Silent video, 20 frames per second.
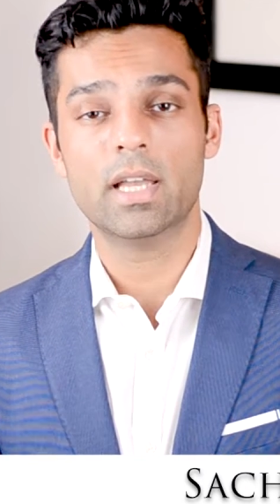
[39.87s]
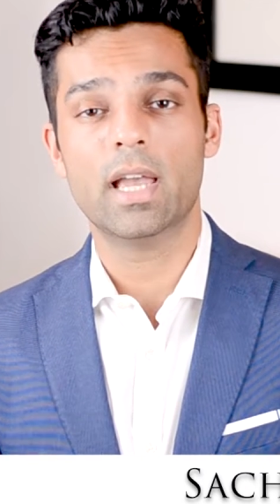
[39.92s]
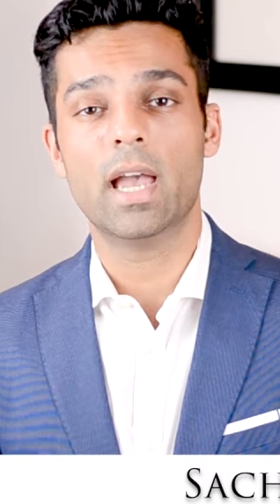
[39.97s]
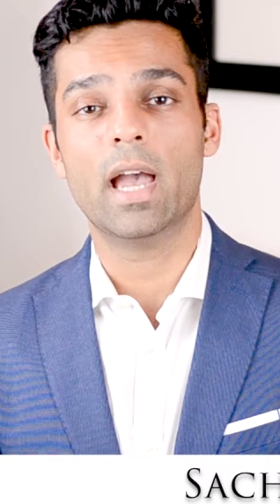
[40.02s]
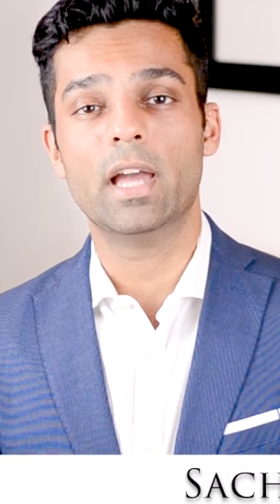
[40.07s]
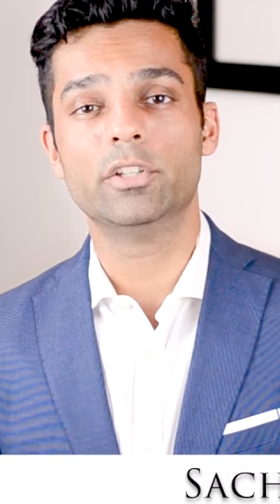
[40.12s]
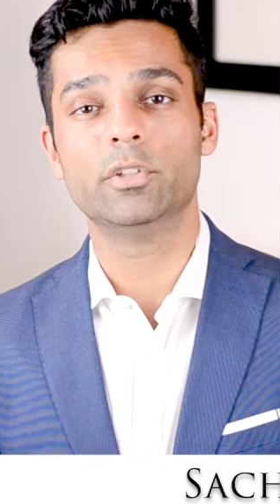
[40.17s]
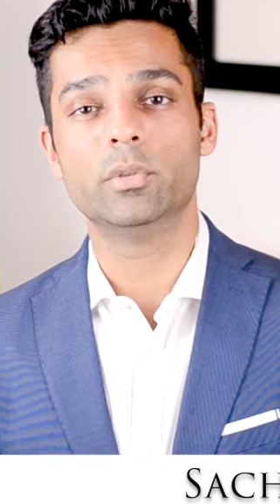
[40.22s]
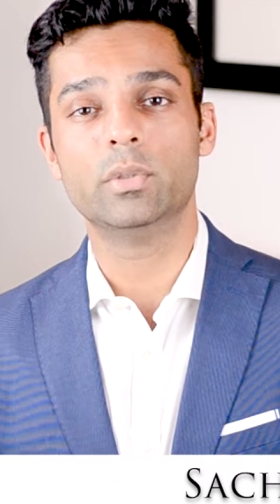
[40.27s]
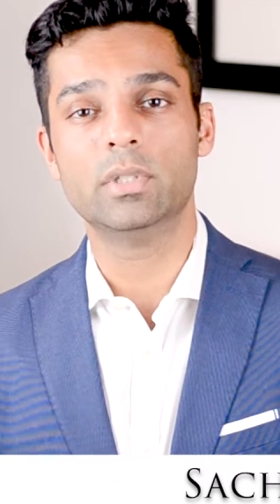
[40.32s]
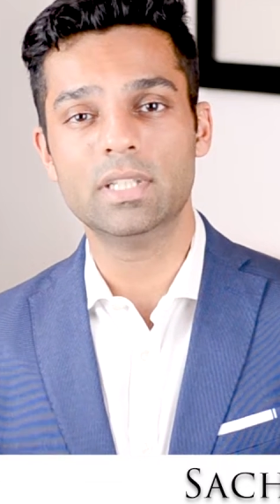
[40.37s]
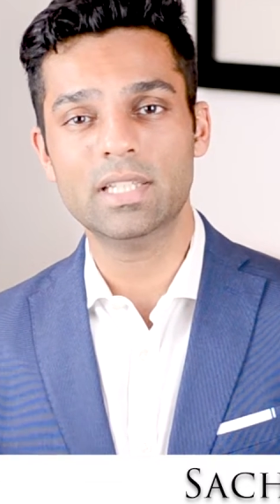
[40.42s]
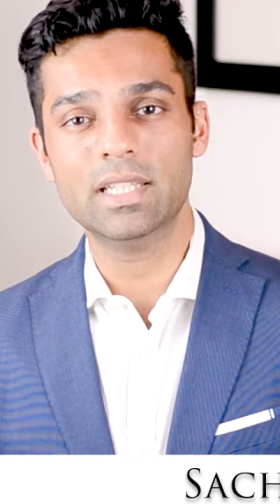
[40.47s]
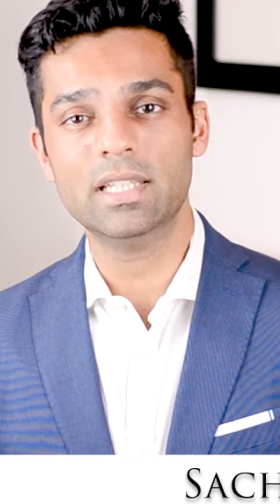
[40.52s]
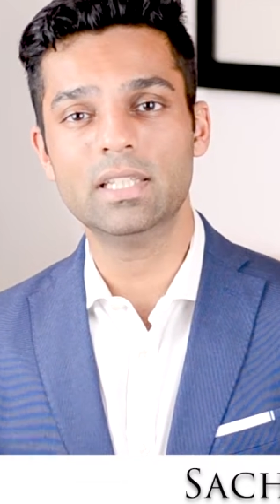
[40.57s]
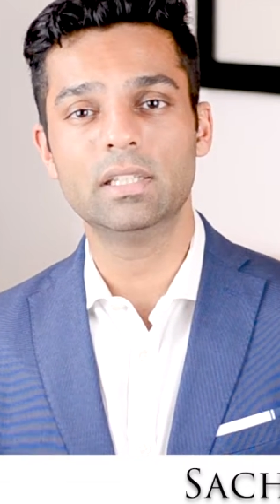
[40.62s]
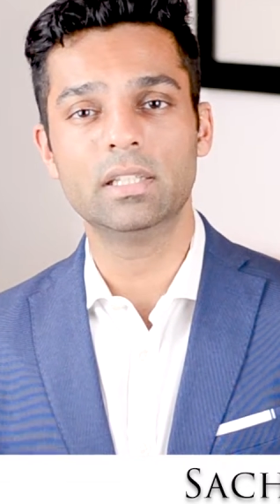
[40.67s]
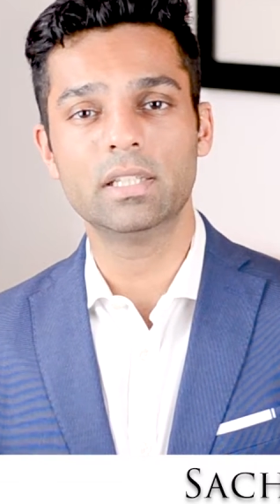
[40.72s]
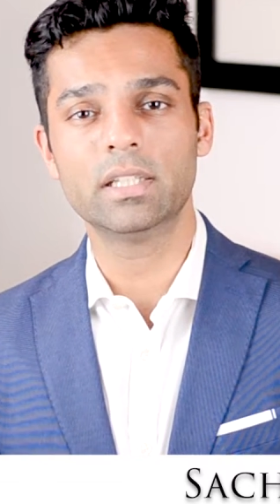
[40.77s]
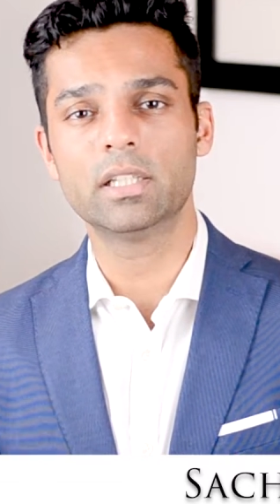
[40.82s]
and you
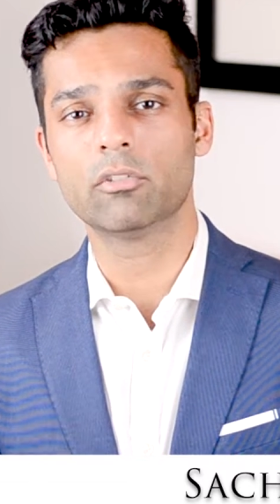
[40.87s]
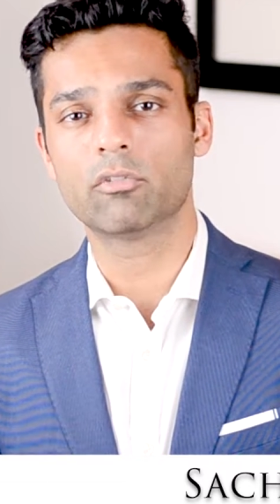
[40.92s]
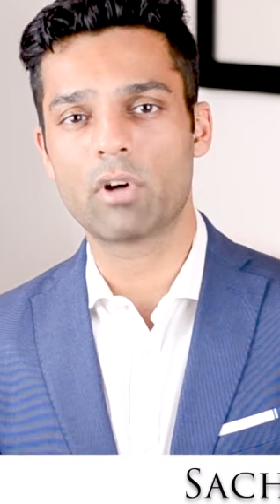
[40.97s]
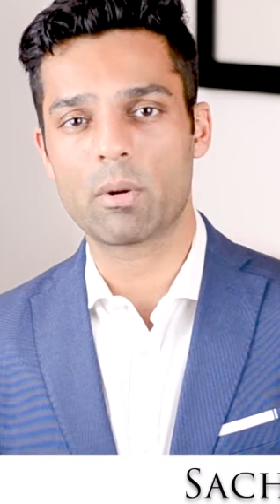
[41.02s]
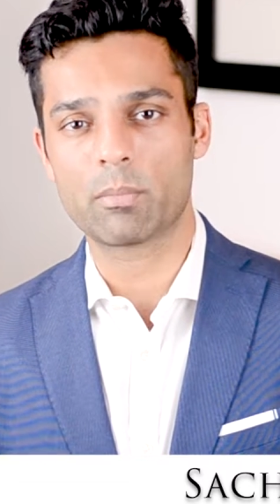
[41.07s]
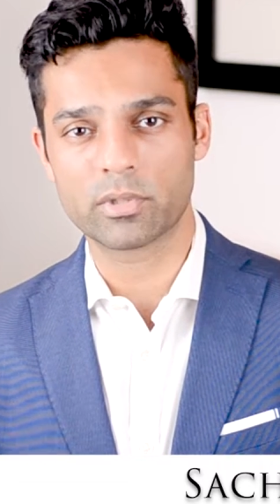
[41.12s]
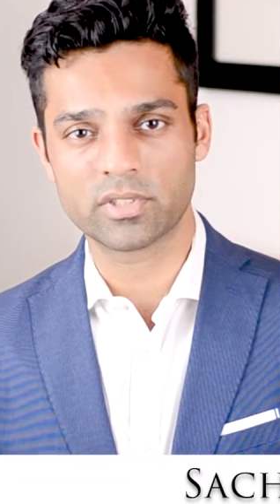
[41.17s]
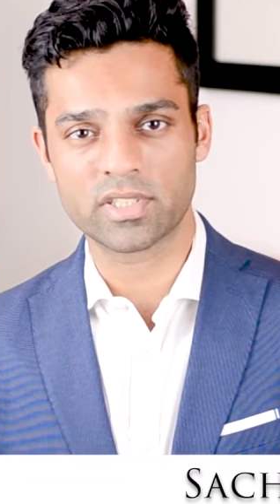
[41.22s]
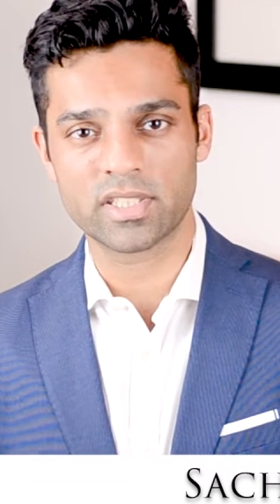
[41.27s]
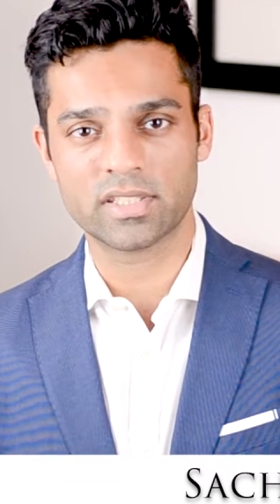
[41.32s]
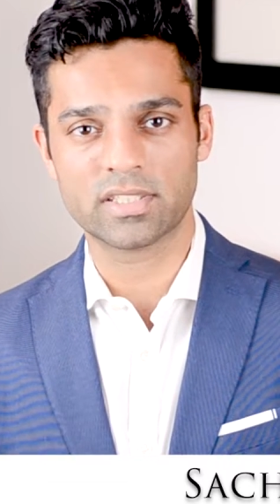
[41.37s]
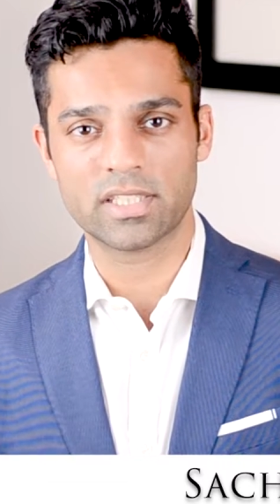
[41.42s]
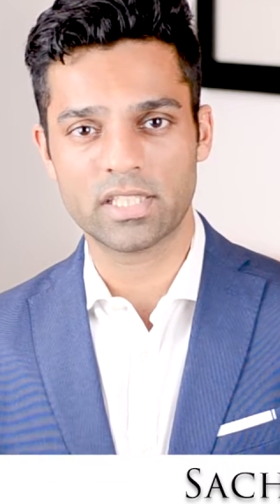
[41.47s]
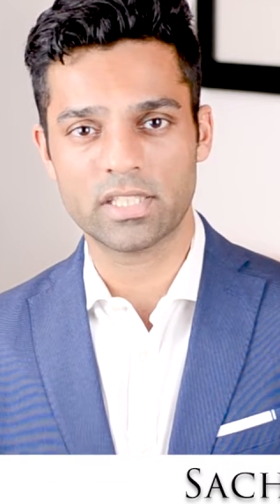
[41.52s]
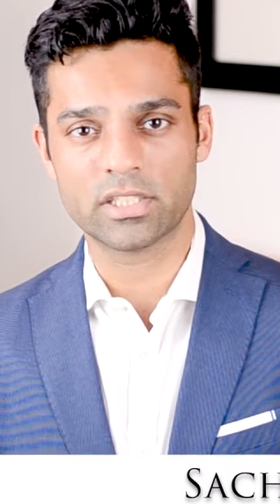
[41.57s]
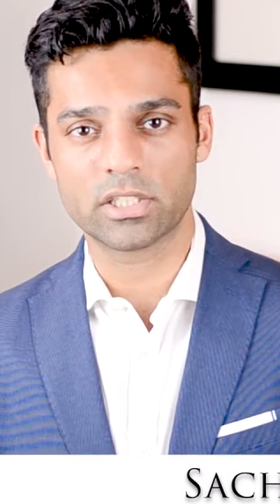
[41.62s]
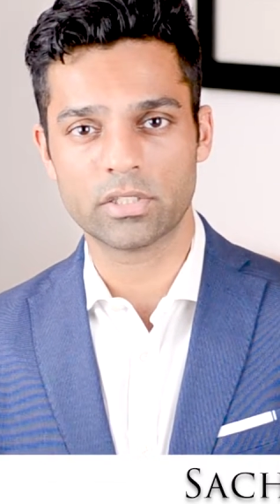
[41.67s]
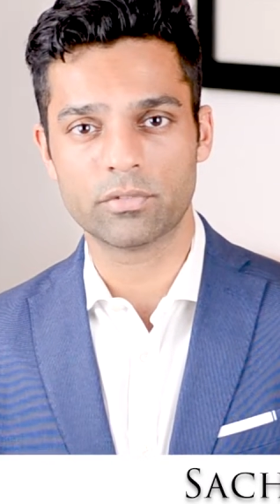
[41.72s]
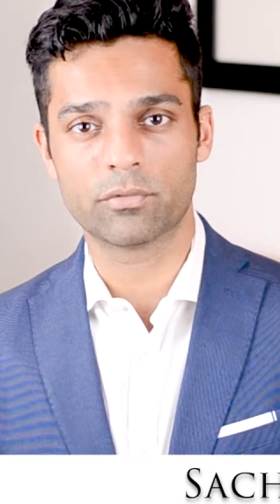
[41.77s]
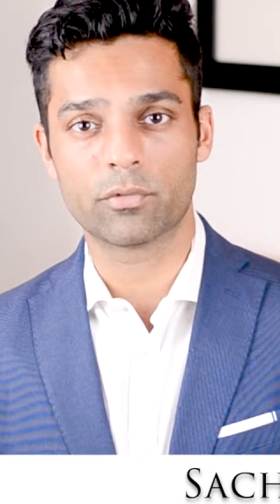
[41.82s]
need legal
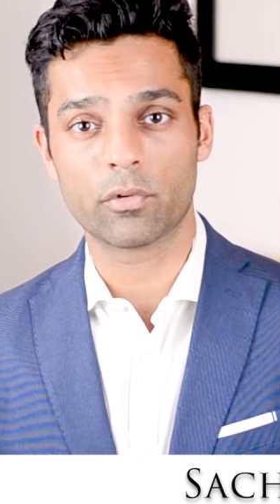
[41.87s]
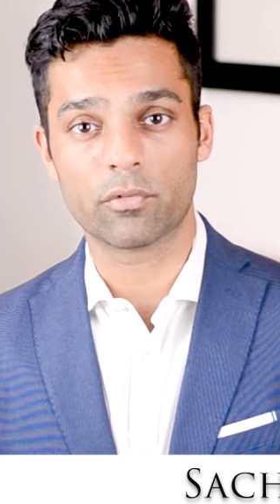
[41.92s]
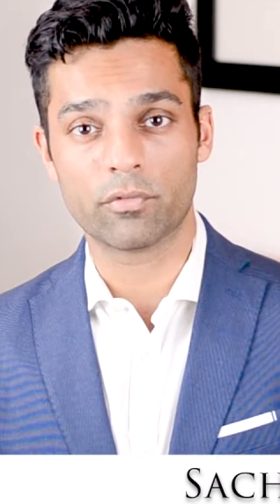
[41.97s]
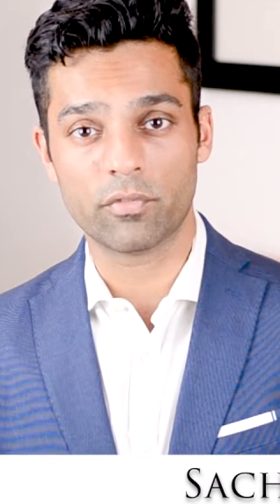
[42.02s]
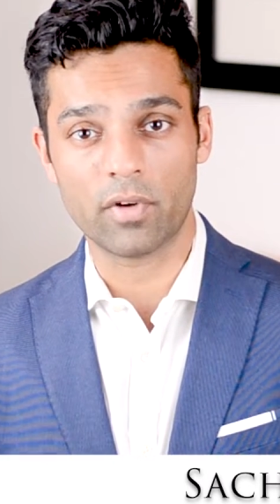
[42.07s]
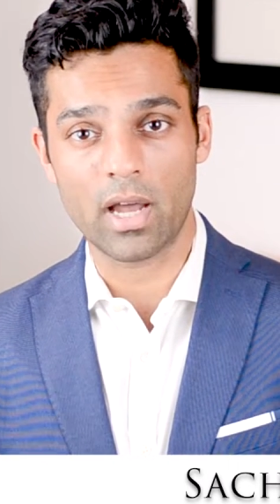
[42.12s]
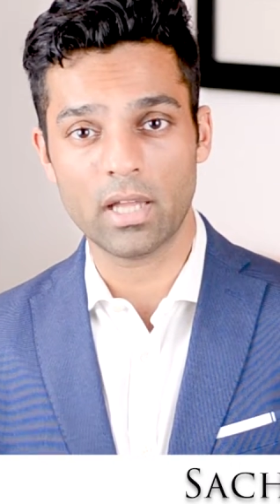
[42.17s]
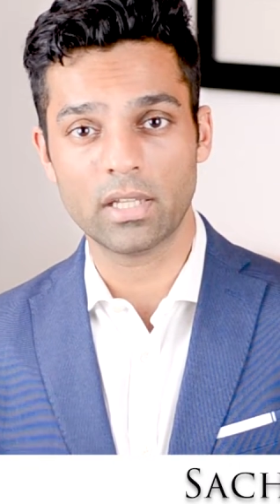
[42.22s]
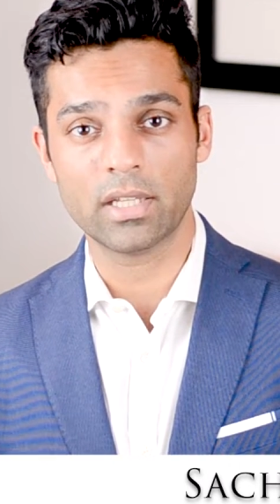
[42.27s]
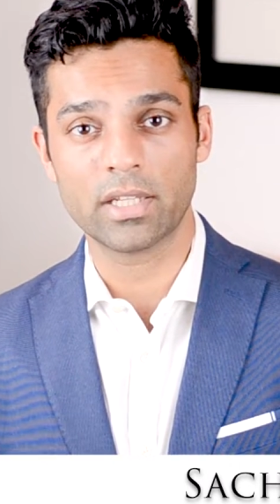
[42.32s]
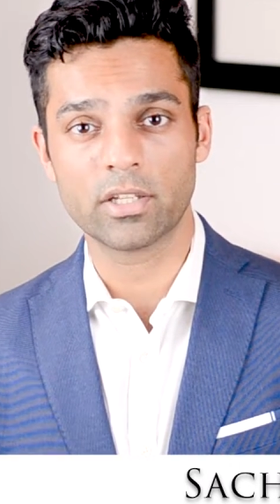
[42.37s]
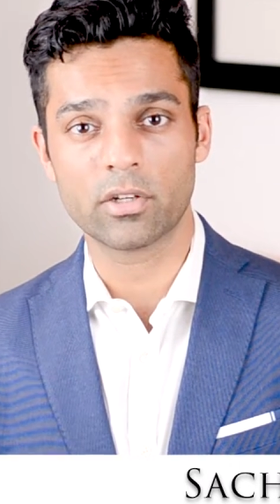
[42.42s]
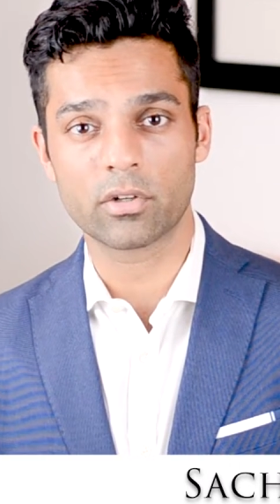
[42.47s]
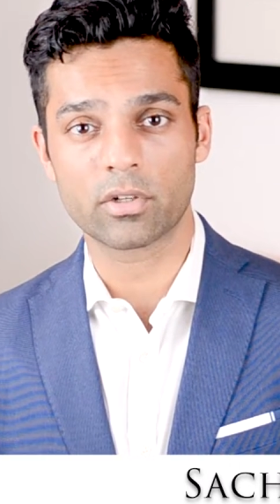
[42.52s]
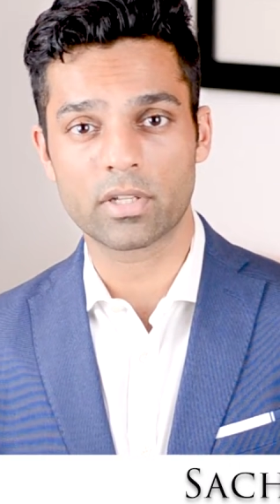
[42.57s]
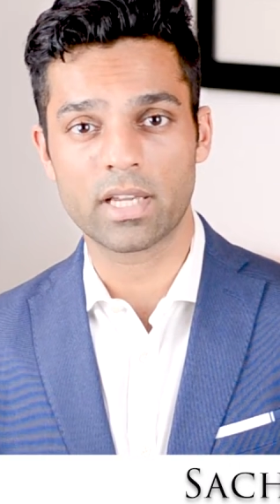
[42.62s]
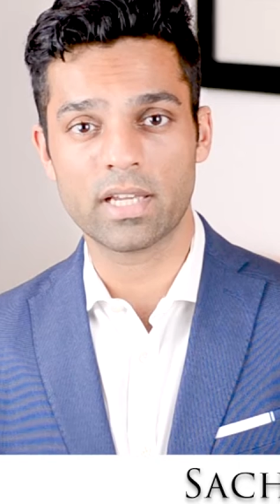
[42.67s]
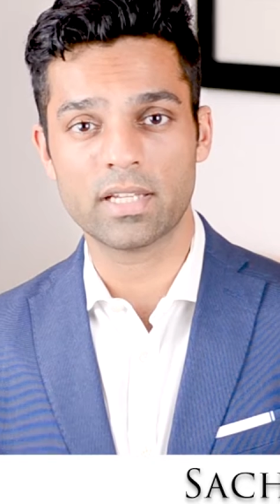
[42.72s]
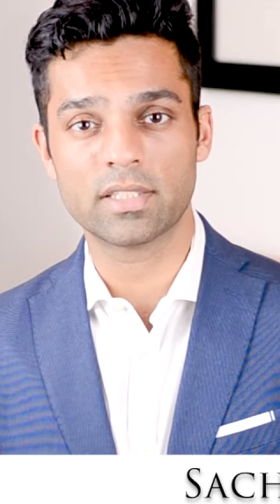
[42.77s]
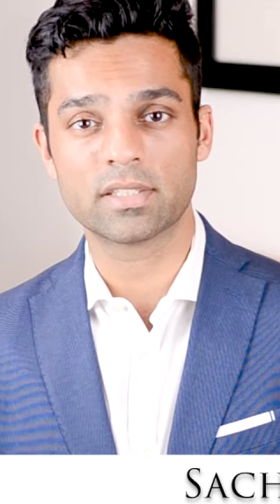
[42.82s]
representation for filing your
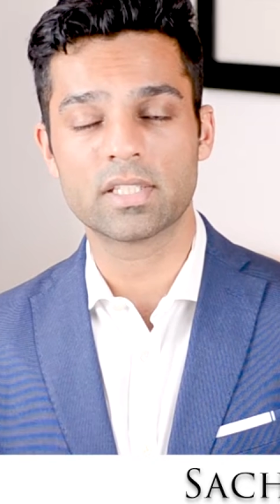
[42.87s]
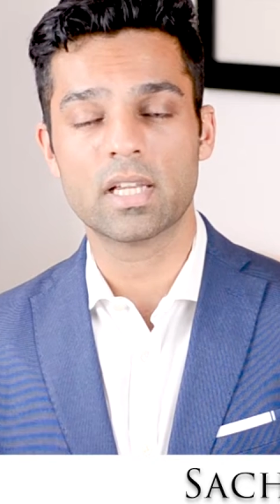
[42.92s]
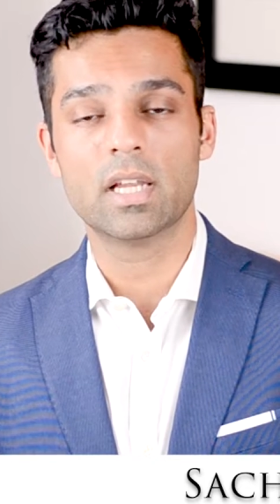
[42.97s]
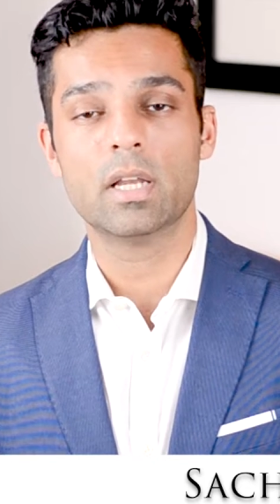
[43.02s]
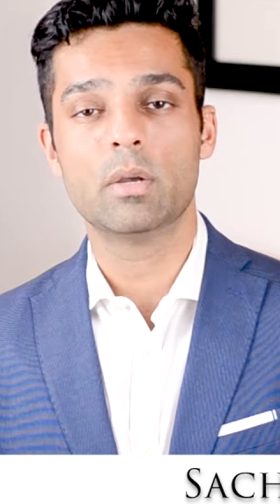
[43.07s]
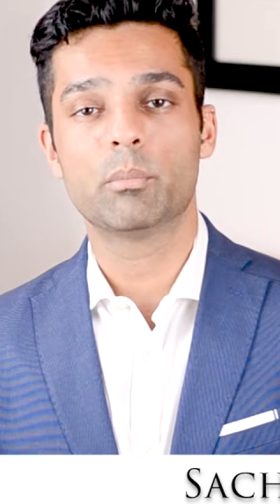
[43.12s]
case,